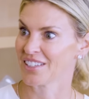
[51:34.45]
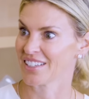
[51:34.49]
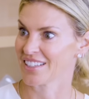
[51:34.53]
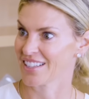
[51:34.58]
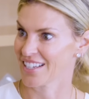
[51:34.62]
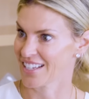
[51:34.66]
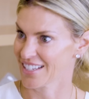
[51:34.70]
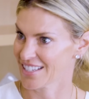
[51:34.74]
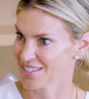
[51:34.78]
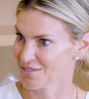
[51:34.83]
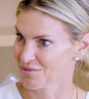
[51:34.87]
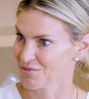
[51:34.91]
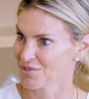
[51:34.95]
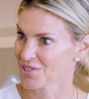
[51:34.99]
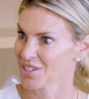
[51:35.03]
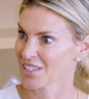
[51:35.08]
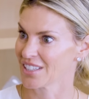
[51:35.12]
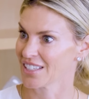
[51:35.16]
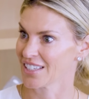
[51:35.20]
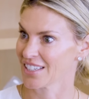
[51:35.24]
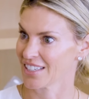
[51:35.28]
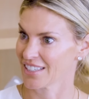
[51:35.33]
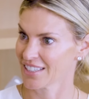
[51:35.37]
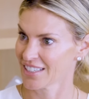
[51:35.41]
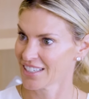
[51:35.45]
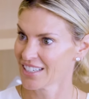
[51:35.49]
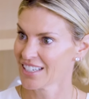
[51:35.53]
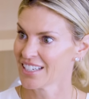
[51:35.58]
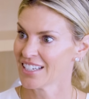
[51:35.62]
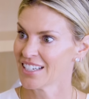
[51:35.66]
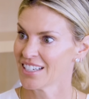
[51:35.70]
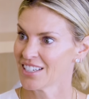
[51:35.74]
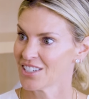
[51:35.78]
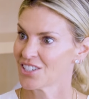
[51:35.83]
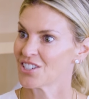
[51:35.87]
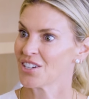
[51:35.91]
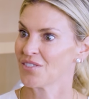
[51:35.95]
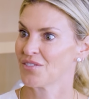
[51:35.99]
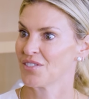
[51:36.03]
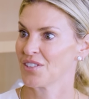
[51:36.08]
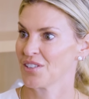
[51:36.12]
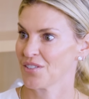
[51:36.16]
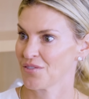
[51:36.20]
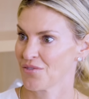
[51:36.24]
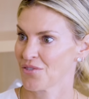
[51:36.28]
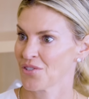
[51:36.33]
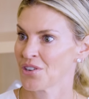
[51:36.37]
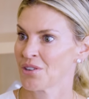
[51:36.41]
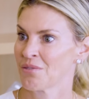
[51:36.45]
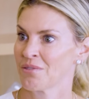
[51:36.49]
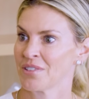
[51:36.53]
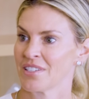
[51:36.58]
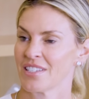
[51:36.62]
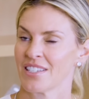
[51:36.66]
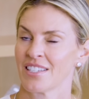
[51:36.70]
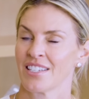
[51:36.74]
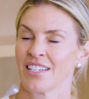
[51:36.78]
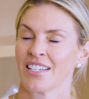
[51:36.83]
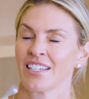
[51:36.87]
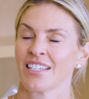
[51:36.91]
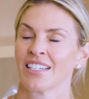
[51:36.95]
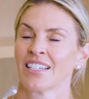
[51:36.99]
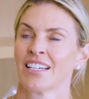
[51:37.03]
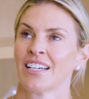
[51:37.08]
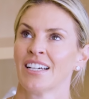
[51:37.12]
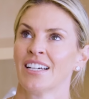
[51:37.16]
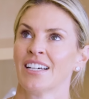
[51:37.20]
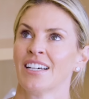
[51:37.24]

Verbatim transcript: Like that's really shifting frequency.